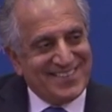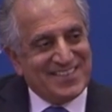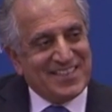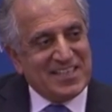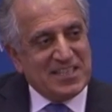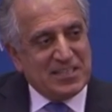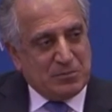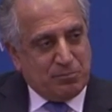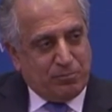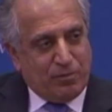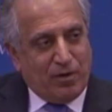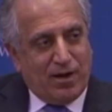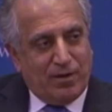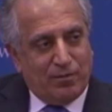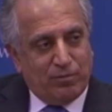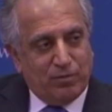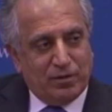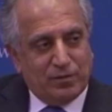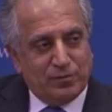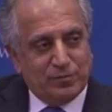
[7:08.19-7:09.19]
these
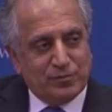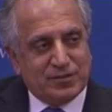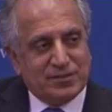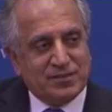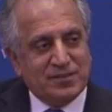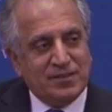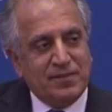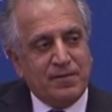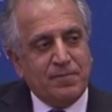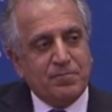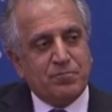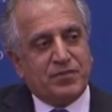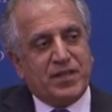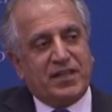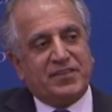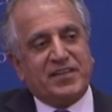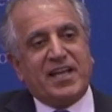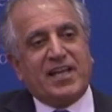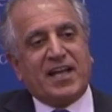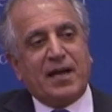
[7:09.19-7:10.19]
problems,
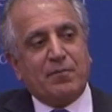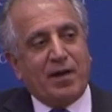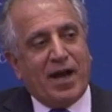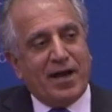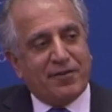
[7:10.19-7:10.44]
that they come